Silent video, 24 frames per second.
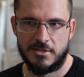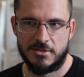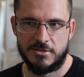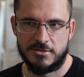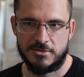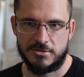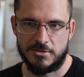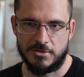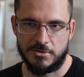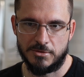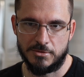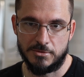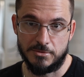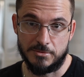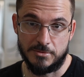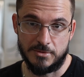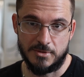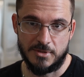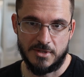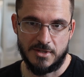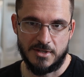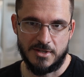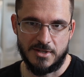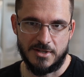
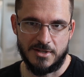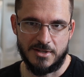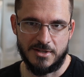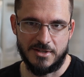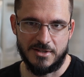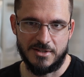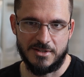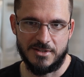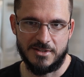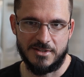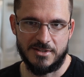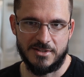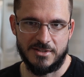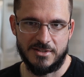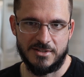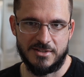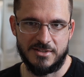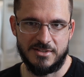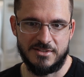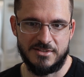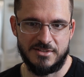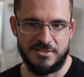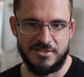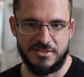So
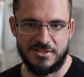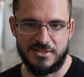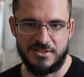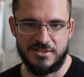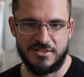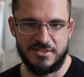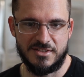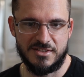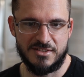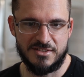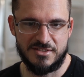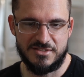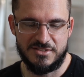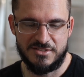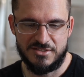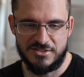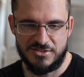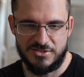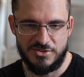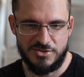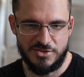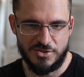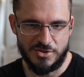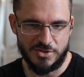in
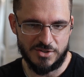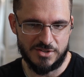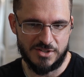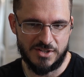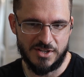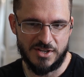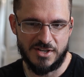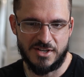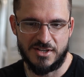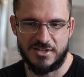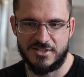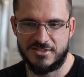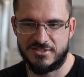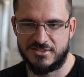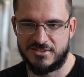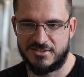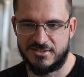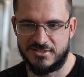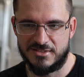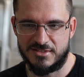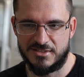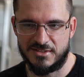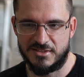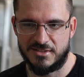your case,
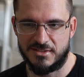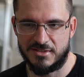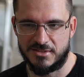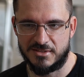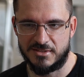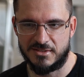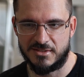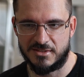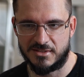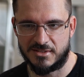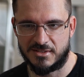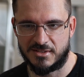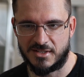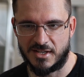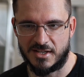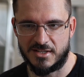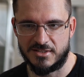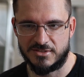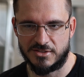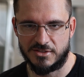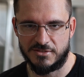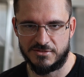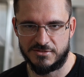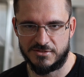in the
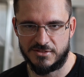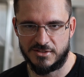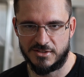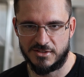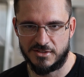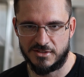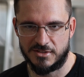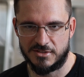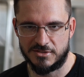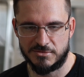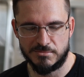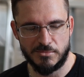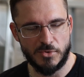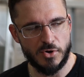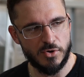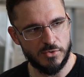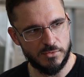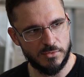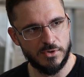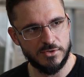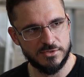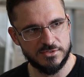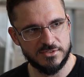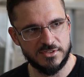case of the small
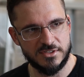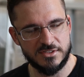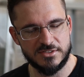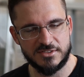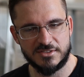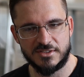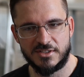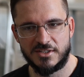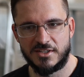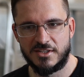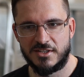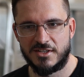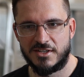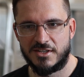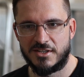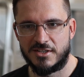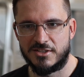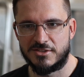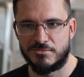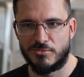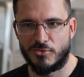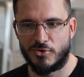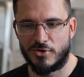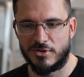roasters,
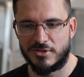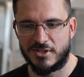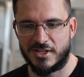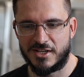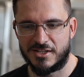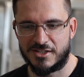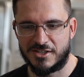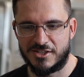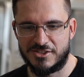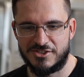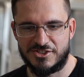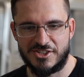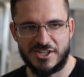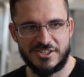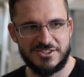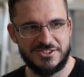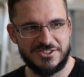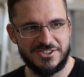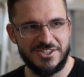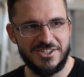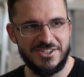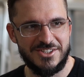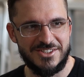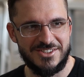it's more like a jet
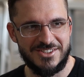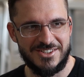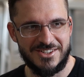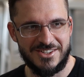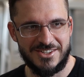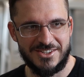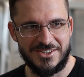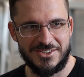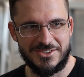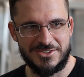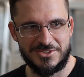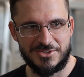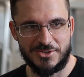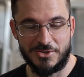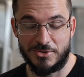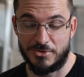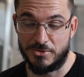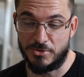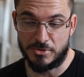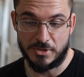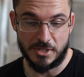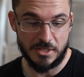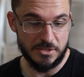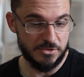ski. So
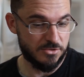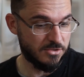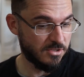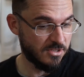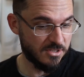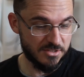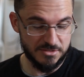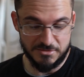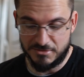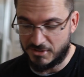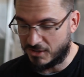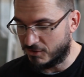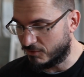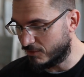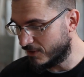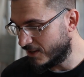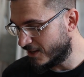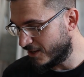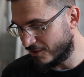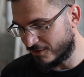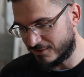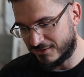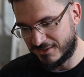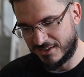you can turn
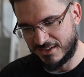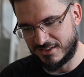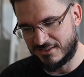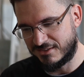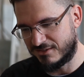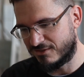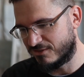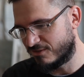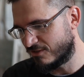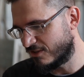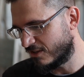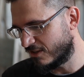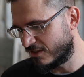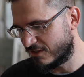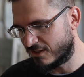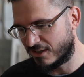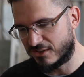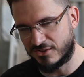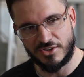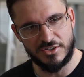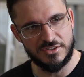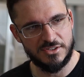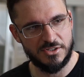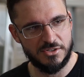around and turn
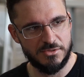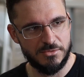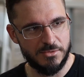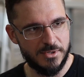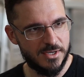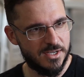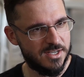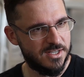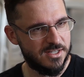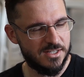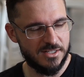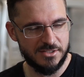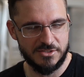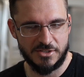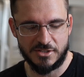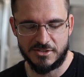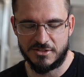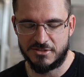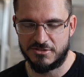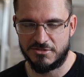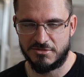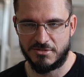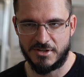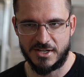another way,
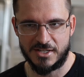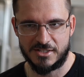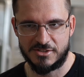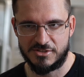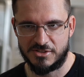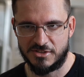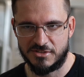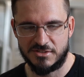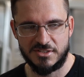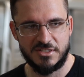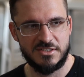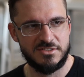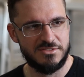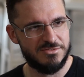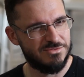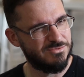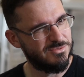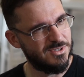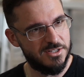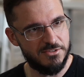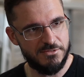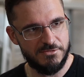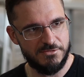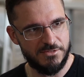another direction. It's
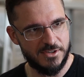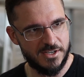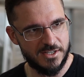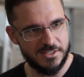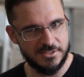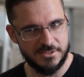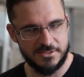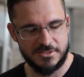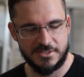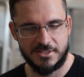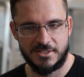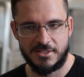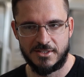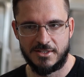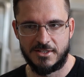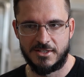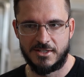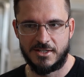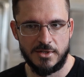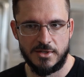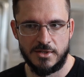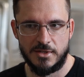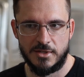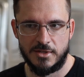really fast.
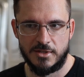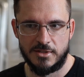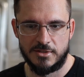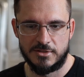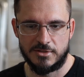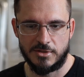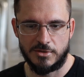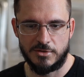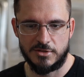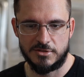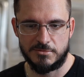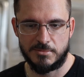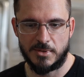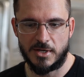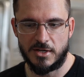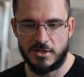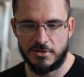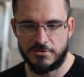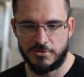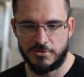So it's better